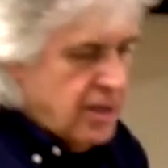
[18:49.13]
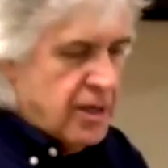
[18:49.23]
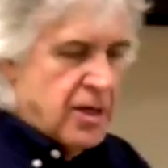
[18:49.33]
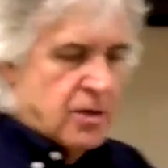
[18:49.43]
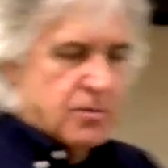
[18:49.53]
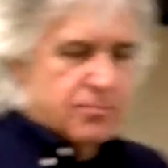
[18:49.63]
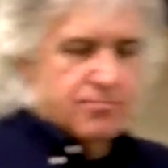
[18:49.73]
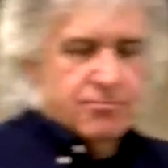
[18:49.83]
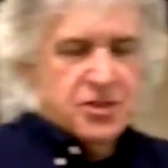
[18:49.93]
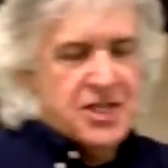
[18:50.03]
you know,
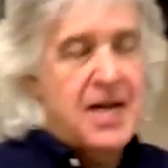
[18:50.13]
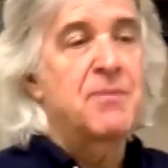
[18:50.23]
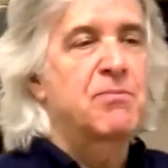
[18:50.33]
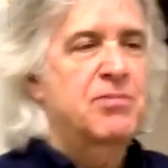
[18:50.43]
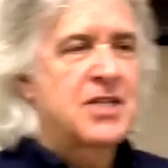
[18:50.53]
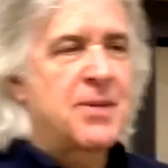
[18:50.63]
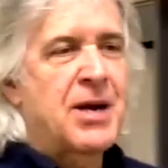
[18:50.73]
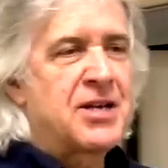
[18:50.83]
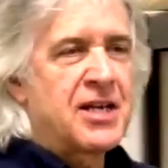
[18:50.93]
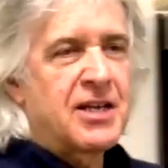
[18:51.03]
same
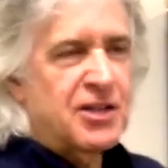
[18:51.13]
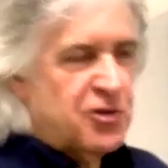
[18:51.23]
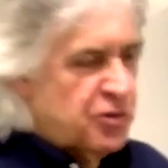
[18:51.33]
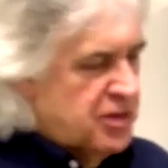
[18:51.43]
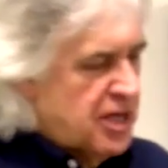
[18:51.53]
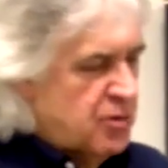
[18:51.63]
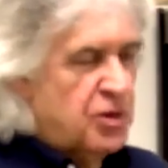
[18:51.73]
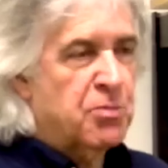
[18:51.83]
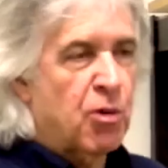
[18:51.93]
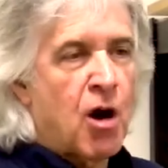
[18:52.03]
idea. This was done
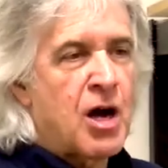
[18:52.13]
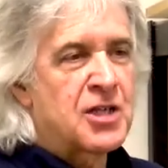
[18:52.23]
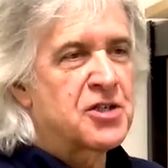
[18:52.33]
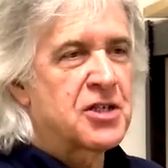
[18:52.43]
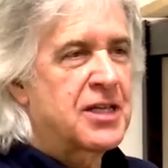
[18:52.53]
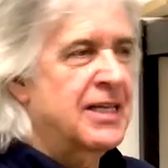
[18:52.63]
with bronze